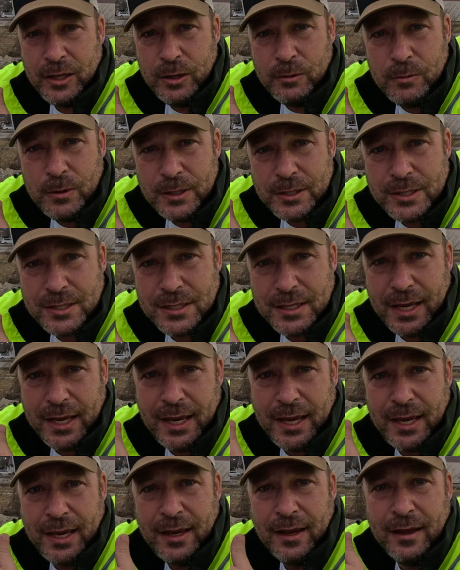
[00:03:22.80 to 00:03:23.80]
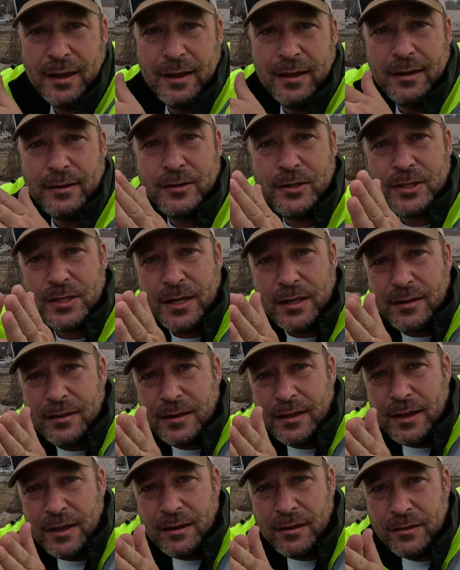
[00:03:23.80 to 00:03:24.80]
you will see just a
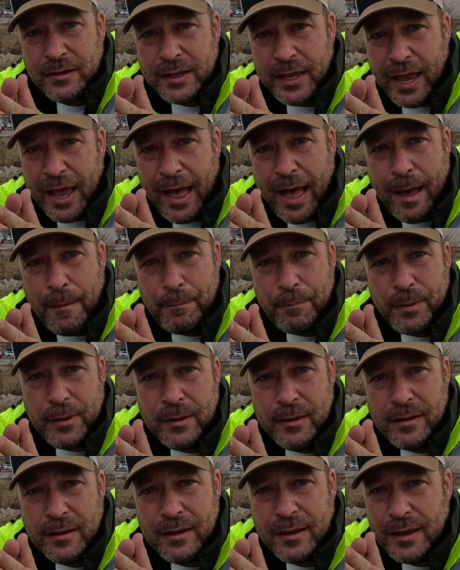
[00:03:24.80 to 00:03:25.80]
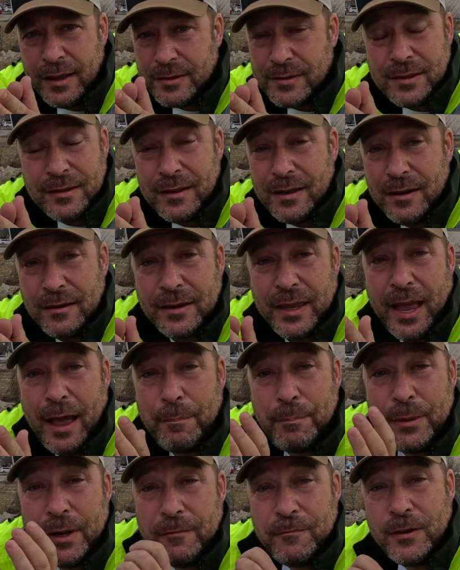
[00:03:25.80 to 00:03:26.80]
little gap. It's a little
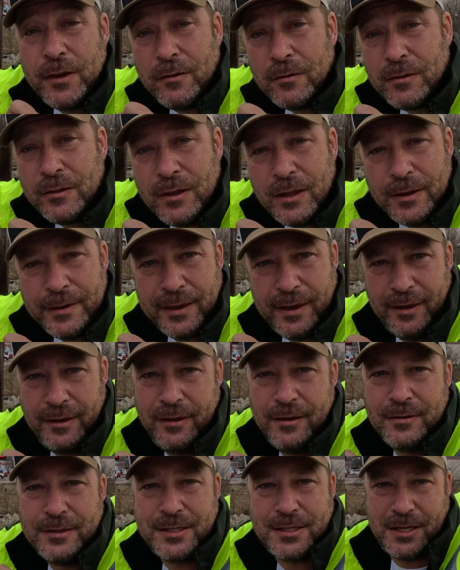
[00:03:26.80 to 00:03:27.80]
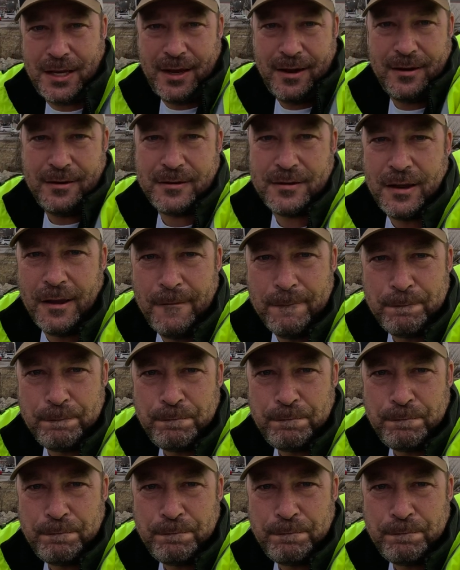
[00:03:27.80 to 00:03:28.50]
gap, but if you're looking, you'll see it.